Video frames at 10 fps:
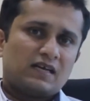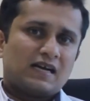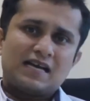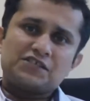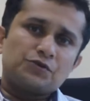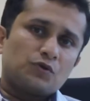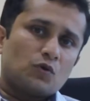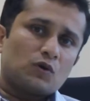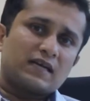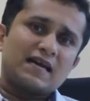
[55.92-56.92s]
As you
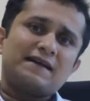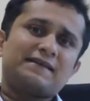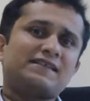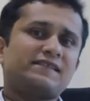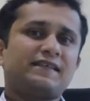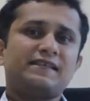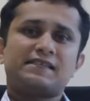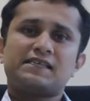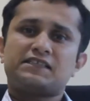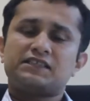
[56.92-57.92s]
know, CAT has three
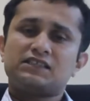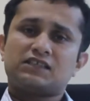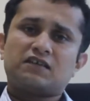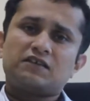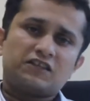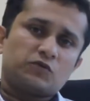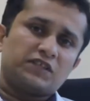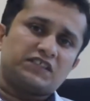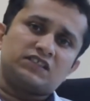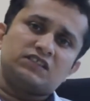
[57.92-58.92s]
sections, 100
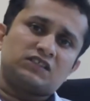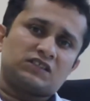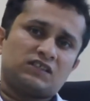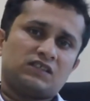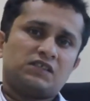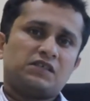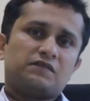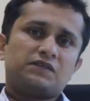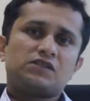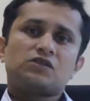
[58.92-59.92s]
questions,
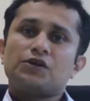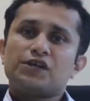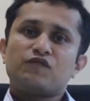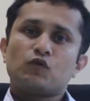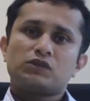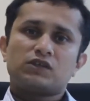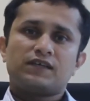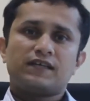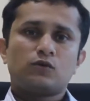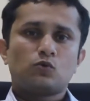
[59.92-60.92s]
with a 34,
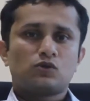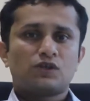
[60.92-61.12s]
32,